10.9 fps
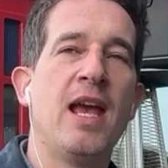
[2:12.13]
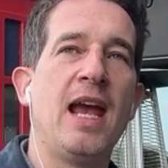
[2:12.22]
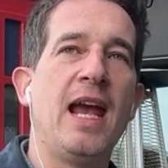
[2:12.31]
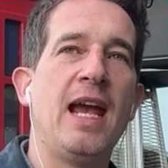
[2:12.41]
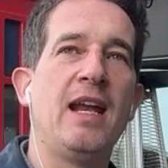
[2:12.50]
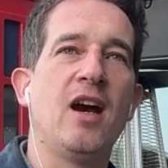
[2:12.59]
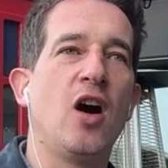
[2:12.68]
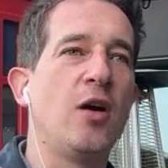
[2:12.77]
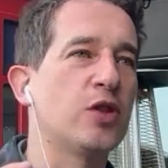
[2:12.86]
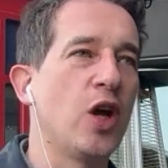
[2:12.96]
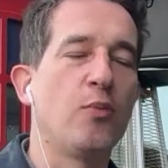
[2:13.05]
and it
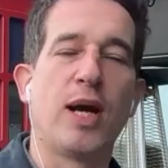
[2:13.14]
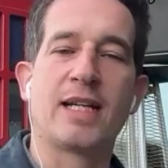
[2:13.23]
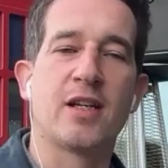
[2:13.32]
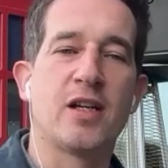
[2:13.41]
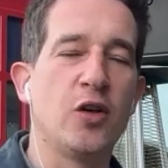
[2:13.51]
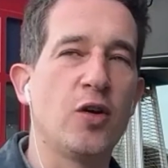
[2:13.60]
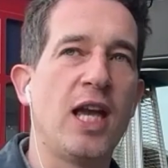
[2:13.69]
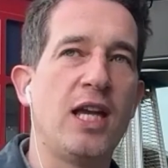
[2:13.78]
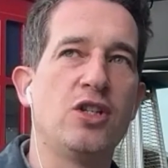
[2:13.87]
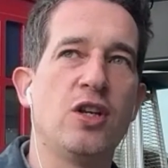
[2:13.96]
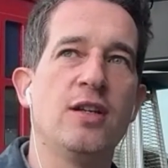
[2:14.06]
was all practical
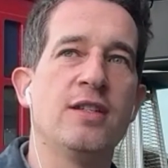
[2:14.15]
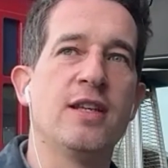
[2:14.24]
locations.